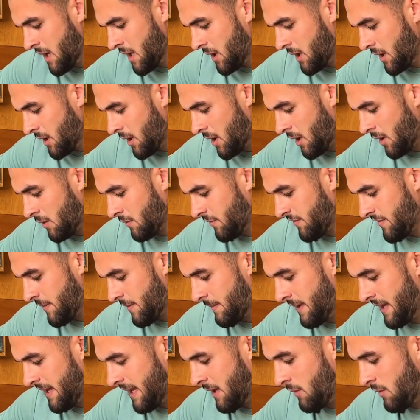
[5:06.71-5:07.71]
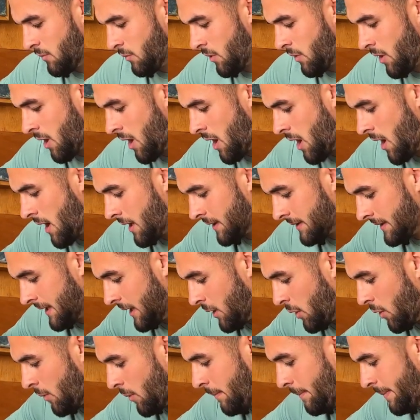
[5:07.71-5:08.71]
you know, for me were a
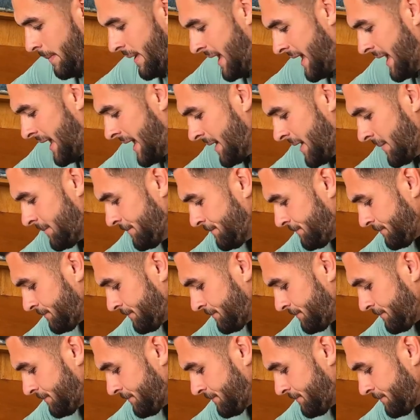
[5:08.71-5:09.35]
little bit